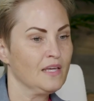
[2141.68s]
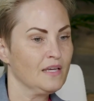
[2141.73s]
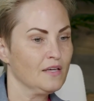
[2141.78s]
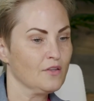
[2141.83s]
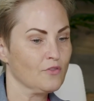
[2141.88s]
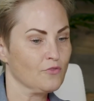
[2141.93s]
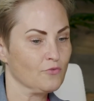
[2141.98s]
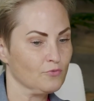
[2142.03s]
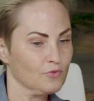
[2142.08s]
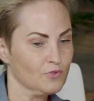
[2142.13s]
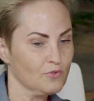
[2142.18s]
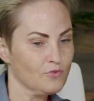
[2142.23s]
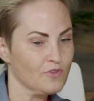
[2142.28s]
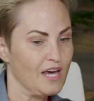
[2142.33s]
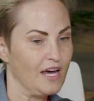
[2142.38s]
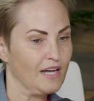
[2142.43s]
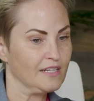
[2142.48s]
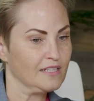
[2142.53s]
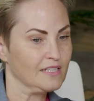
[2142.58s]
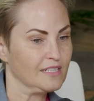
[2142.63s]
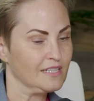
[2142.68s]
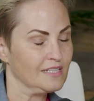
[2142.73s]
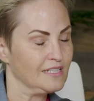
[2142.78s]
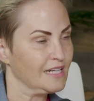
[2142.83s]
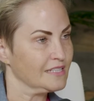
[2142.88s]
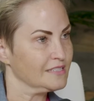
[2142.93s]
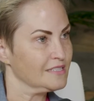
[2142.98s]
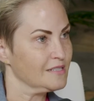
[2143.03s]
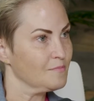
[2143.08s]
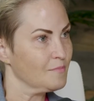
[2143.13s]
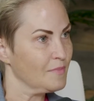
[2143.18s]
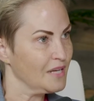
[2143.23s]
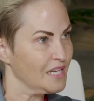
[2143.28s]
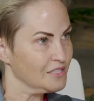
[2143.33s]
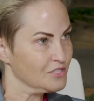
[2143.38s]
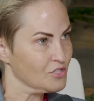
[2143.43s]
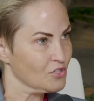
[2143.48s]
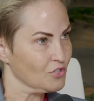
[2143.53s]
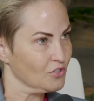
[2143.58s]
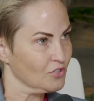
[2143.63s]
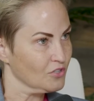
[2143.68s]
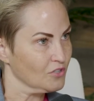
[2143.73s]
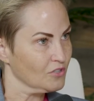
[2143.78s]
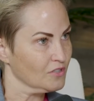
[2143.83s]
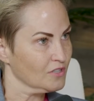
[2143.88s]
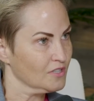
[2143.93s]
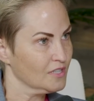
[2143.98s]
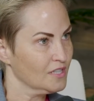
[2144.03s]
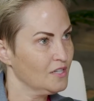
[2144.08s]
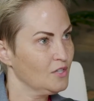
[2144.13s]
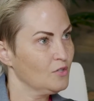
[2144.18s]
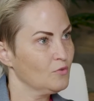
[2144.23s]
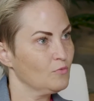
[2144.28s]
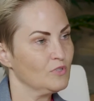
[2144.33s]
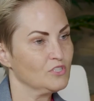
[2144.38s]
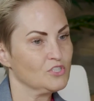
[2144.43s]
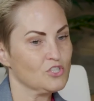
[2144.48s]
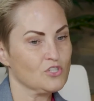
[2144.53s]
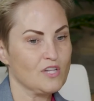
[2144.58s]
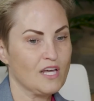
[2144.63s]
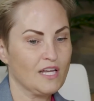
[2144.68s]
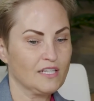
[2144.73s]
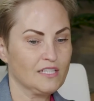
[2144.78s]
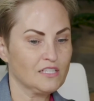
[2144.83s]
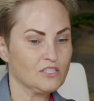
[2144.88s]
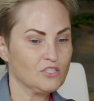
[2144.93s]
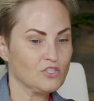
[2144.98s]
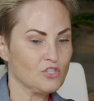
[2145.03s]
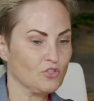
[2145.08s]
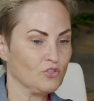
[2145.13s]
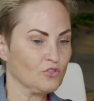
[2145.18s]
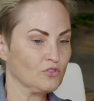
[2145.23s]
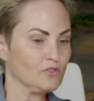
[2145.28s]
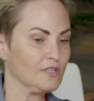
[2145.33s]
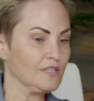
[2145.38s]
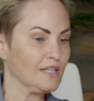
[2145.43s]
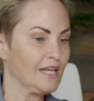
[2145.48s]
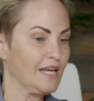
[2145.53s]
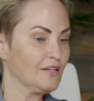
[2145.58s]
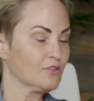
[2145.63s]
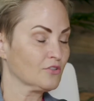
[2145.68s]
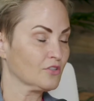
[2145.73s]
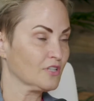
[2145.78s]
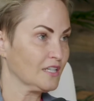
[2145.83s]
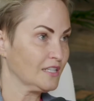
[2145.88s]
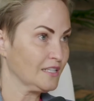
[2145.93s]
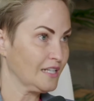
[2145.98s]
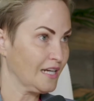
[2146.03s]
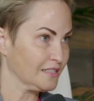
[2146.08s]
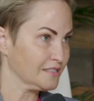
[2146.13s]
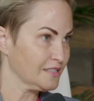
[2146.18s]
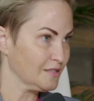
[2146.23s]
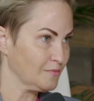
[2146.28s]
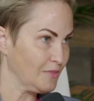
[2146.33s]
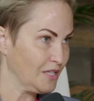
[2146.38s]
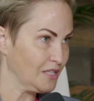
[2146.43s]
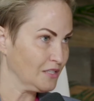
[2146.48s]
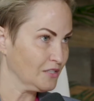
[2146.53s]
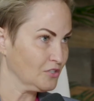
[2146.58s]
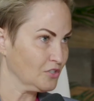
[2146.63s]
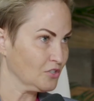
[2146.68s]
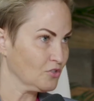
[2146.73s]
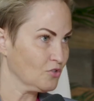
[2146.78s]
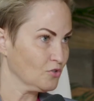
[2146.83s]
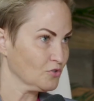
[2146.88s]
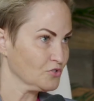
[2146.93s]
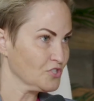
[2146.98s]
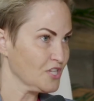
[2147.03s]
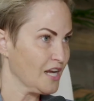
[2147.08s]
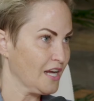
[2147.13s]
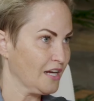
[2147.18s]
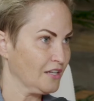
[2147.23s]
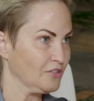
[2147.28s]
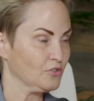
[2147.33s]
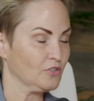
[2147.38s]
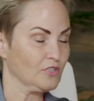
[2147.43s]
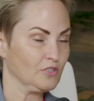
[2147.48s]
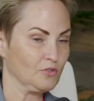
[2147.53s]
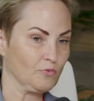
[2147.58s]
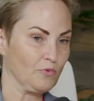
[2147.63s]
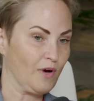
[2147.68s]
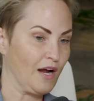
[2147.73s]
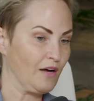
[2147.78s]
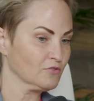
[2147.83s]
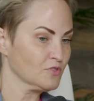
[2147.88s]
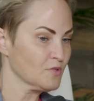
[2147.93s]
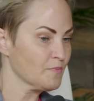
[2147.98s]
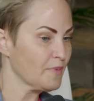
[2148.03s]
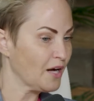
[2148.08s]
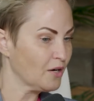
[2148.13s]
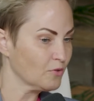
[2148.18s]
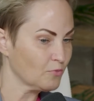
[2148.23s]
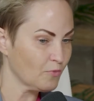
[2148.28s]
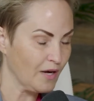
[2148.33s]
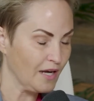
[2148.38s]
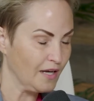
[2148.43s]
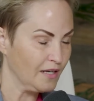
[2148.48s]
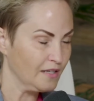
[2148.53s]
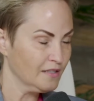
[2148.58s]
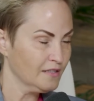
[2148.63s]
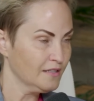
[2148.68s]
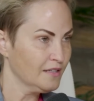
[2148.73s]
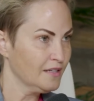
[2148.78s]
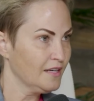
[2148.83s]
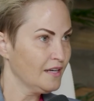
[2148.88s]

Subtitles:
Through that, it connected me to her, which then in turn later connected me to Nicole Tanner in a roundabout way.